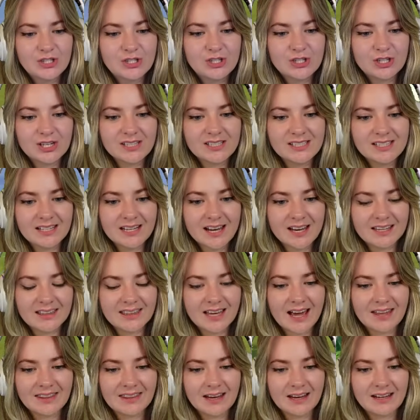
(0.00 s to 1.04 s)

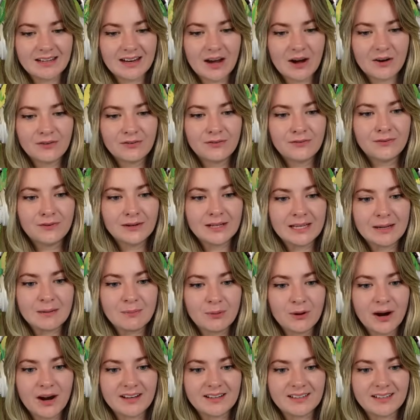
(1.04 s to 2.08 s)
they are now fully
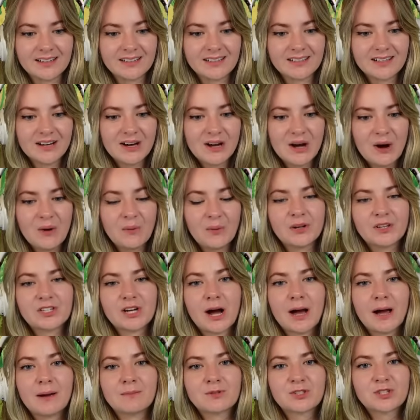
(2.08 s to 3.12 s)
pregnant, which
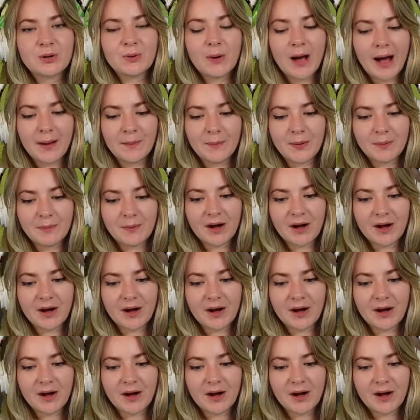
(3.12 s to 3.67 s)
I'm so happy